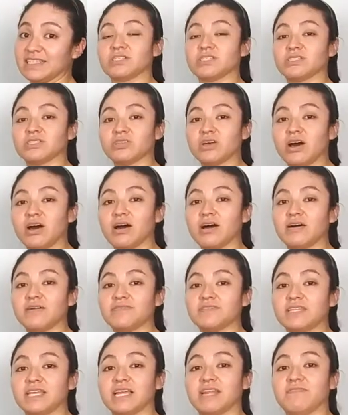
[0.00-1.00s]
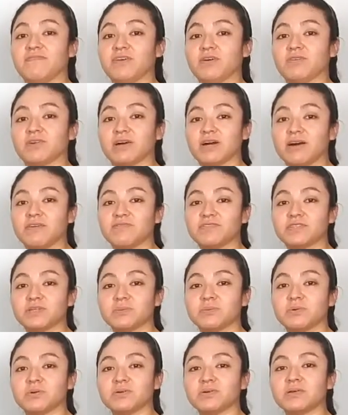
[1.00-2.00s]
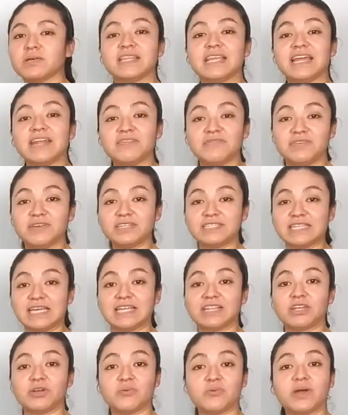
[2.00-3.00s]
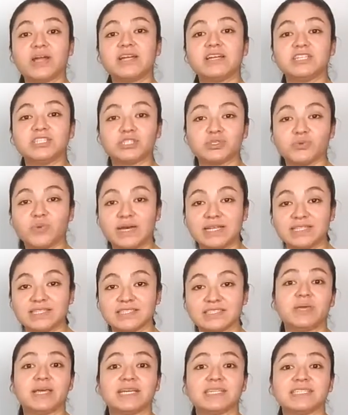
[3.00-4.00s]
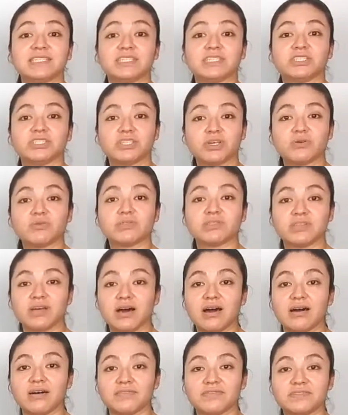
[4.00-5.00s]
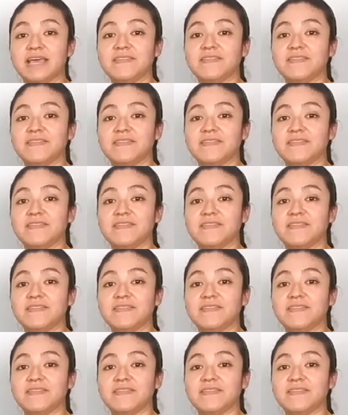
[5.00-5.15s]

Soft and felt comfortable, that it feels like they're wearing sweats because it's so soft.